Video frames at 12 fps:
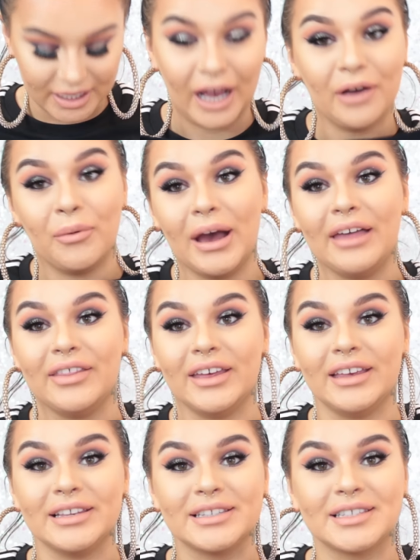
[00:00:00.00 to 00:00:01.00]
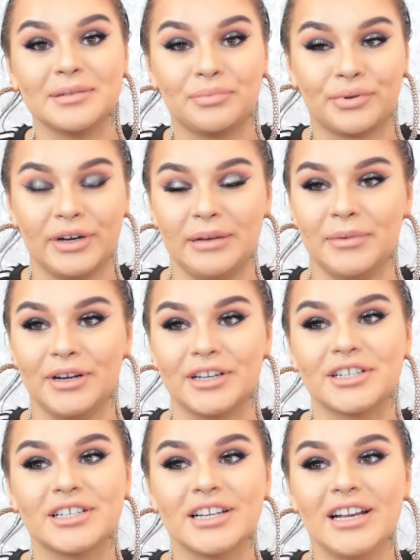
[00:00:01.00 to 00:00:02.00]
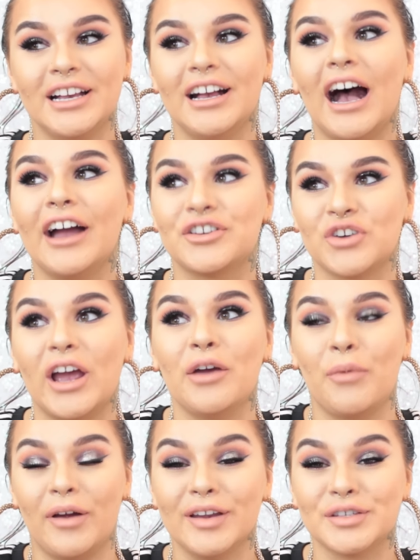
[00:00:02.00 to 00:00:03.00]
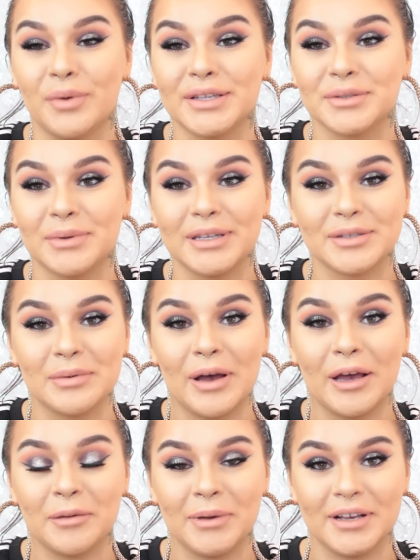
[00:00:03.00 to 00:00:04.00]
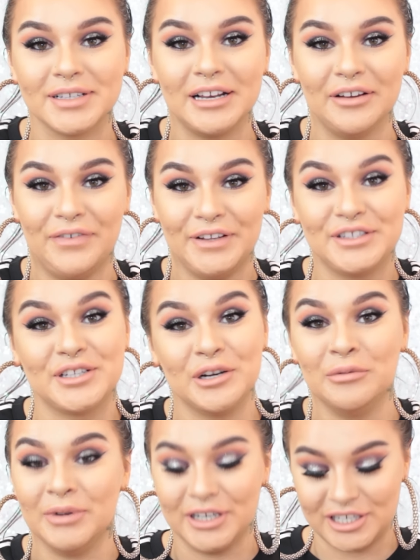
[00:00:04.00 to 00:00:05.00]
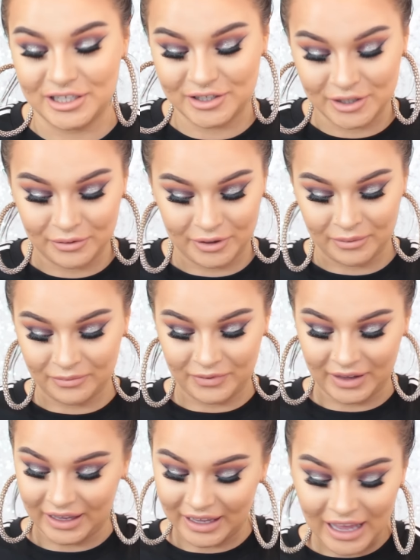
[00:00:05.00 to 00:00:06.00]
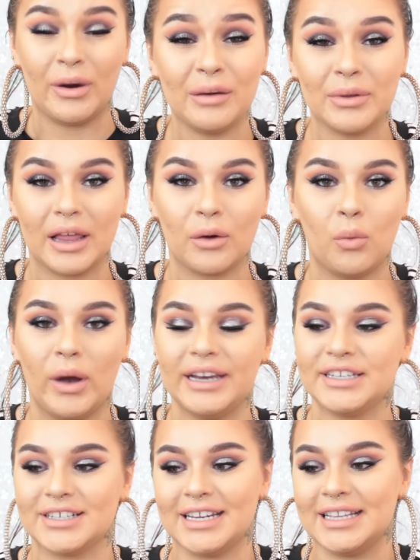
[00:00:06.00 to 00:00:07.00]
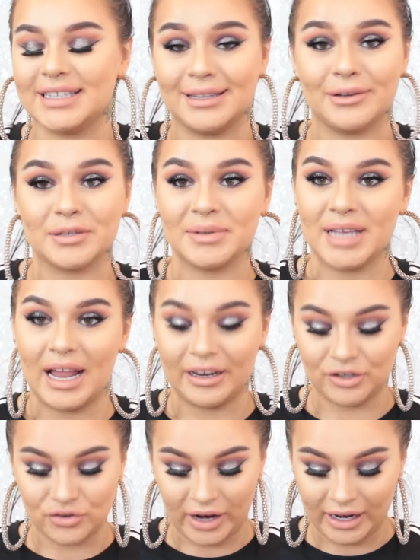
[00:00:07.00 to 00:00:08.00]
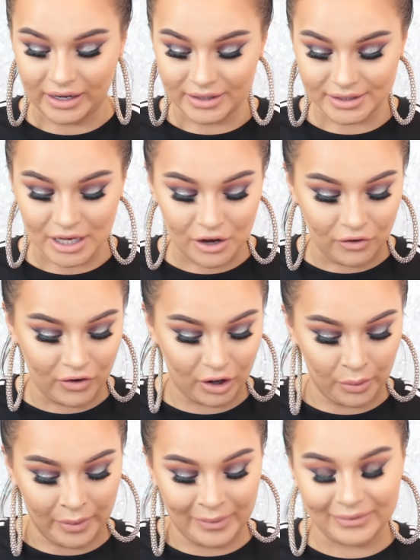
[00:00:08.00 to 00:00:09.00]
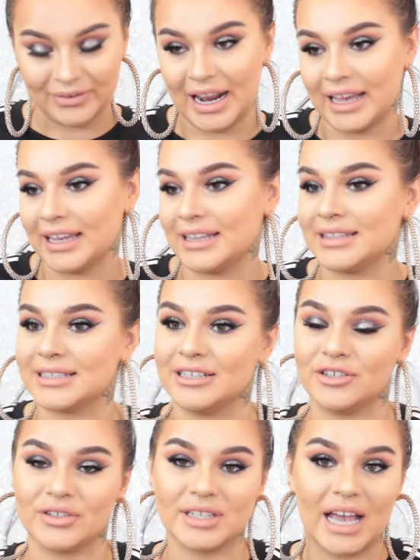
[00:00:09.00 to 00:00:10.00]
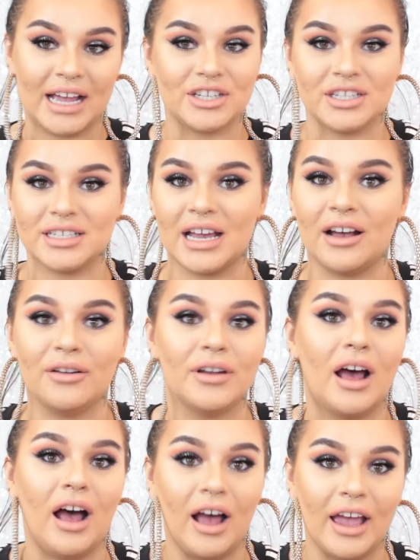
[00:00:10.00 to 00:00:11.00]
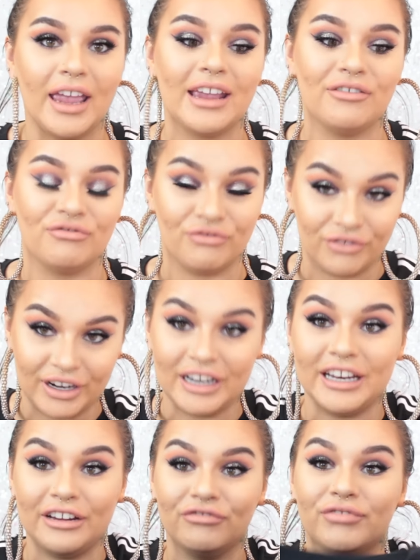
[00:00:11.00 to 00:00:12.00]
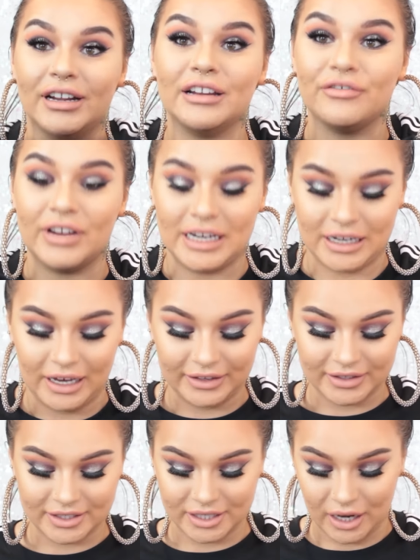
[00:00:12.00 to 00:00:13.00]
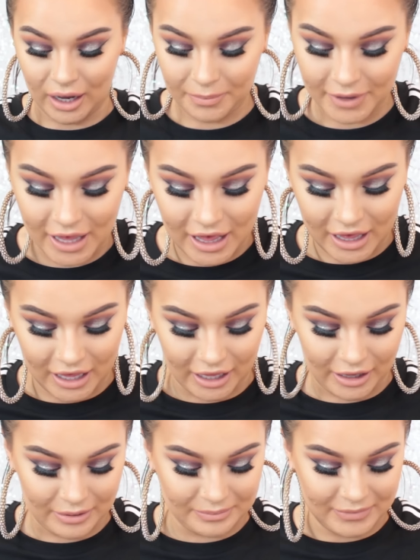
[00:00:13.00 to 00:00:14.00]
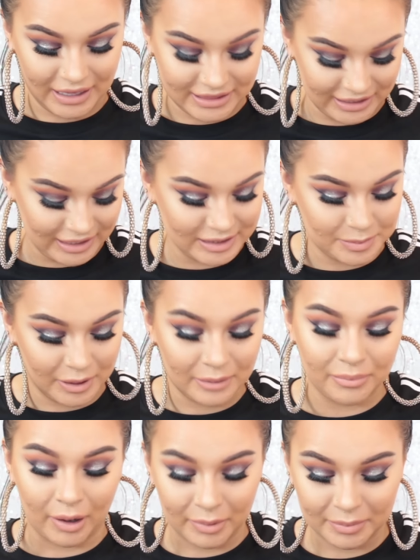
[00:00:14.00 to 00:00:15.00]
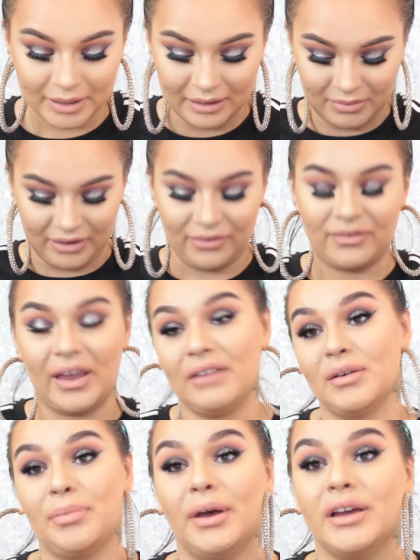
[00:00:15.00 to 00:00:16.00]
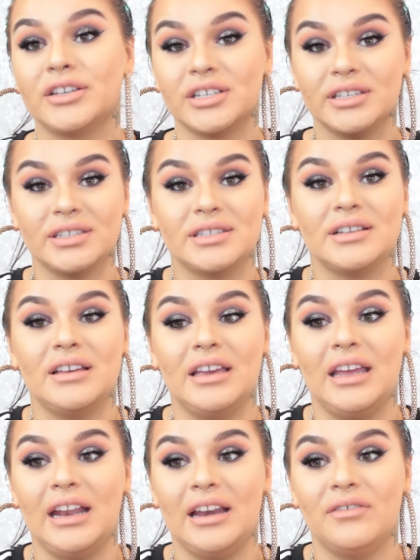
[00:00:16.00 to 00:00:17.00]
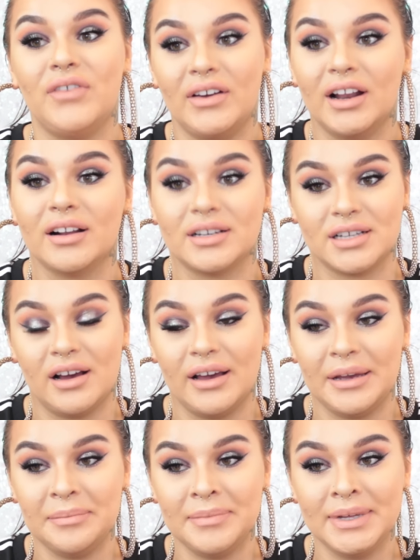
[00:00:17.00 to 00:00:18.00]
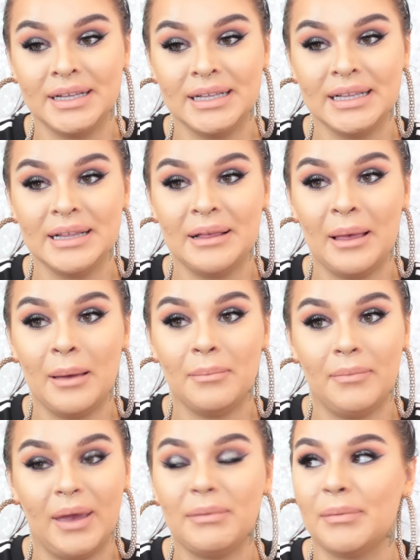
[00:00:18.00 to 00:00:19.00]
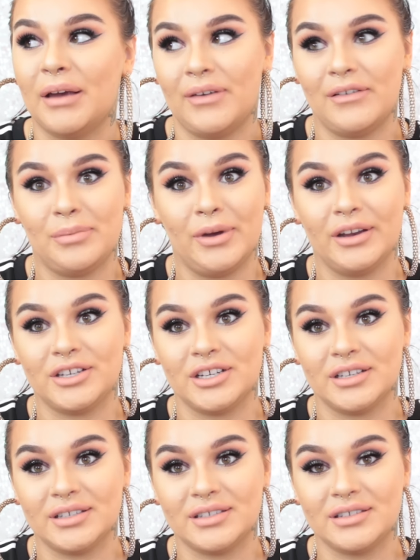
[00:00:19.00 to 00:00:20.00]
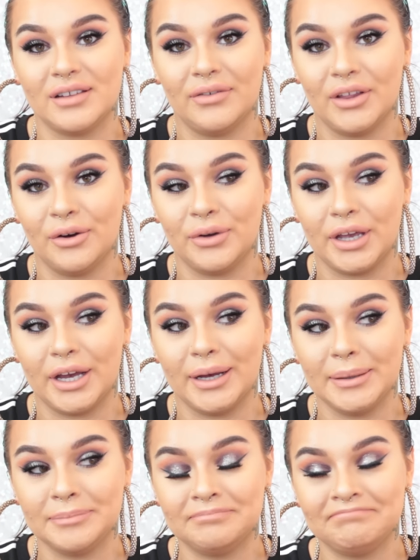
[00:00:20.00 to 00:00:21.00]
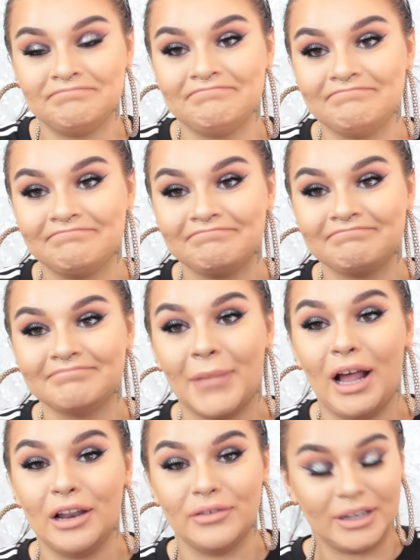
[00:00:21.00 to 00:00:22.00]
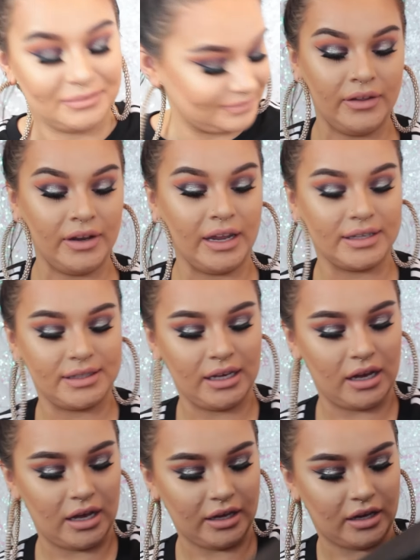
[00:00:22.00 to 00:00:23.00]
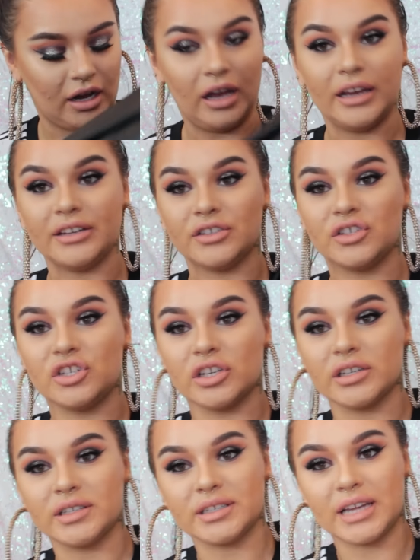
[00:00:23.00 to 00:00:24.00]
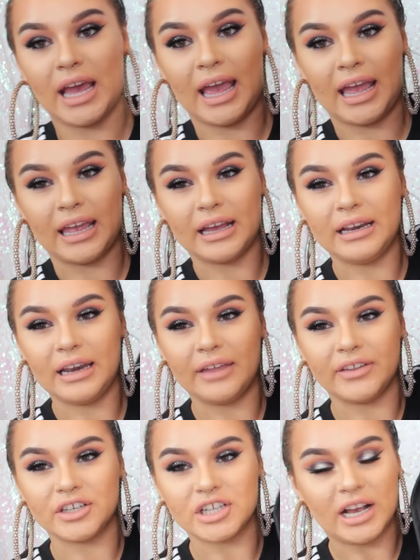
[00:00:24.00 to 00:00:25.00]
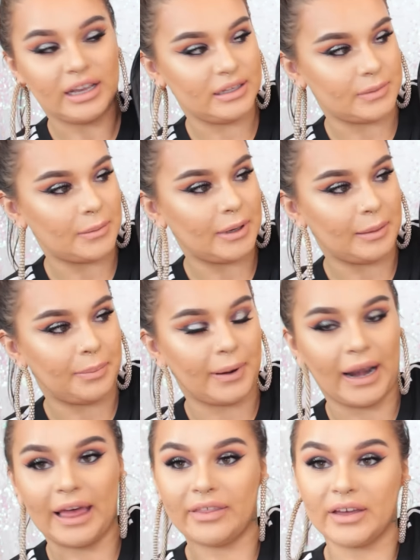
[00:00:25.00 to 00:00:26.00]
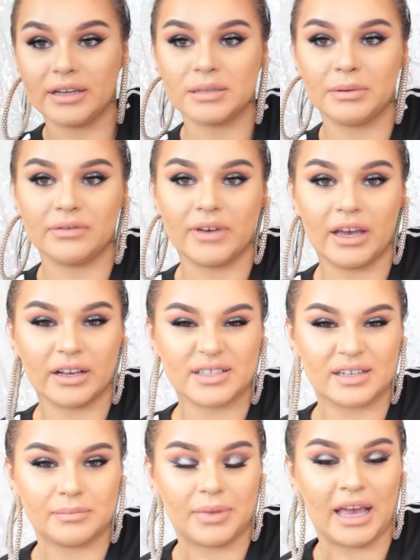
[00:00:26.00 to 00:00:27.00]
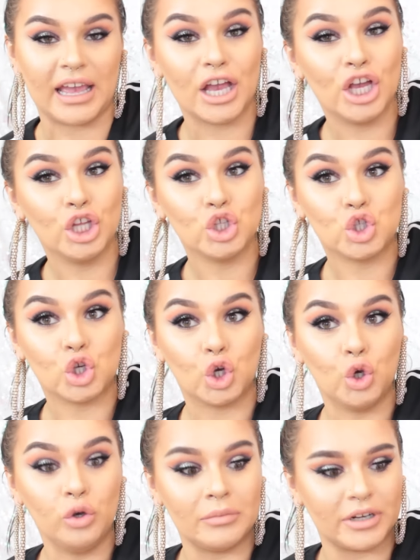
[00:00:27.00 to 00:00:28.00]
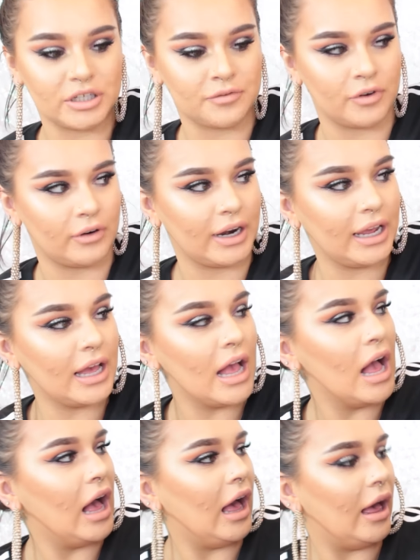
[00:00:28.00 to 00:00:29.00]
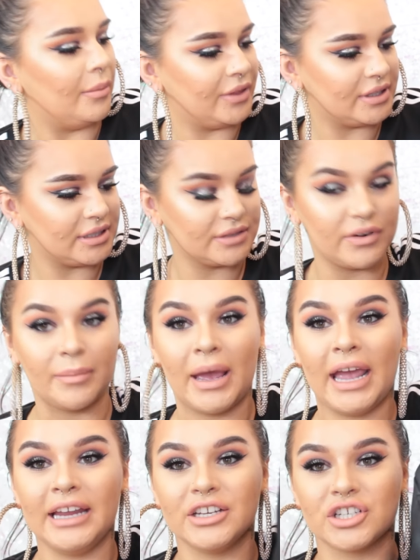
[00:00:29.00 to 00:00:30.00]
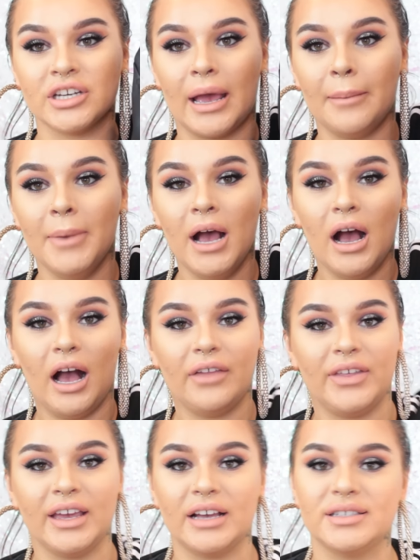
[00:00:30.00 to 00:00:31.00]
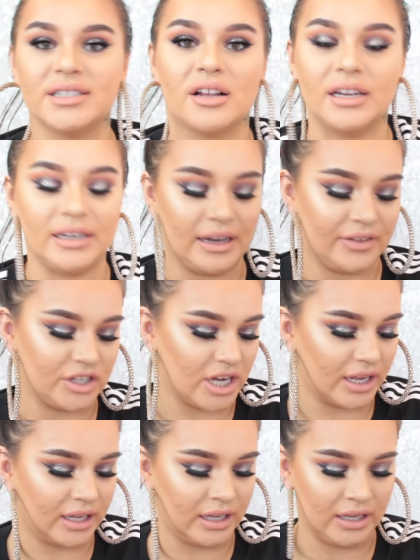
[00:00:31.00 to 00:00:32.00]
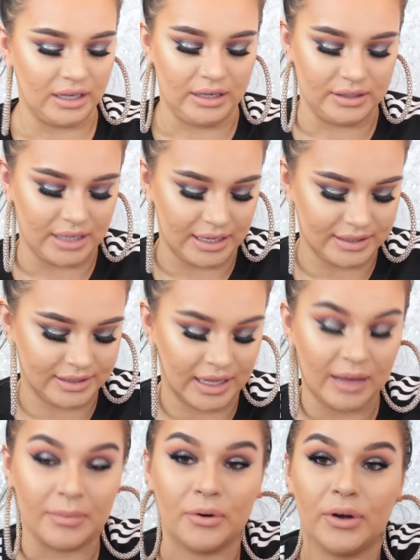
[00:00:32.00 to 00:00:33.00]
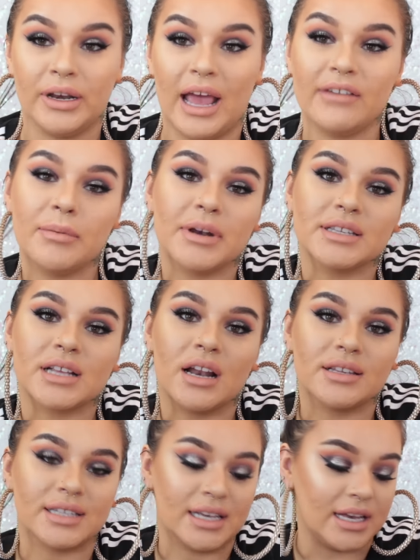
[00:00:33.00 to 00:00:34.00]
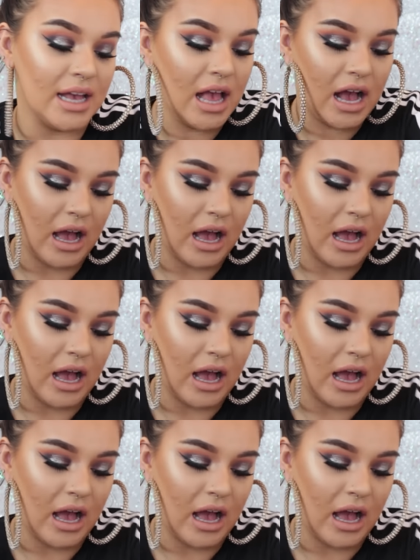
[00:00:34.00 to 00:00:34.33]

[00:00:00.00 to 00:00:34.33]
I wear this pretty much, I try and wear it twice a week to work because I love it so much, it's so comfy. I wear it with like white jeans and those metallic trainers, or I can wear it with leggings and just cash it down. I really, really, really like this top. I think it's been probably my favourite purchase in a very long time, maybe my favourite purchase of the whole year. I love it. The next thing I got is just a leather jacket, probably pleather to be fair because I didn't pay too much for it. This is from H&M. I think a solid leather jacket is a staple in everybody's closet.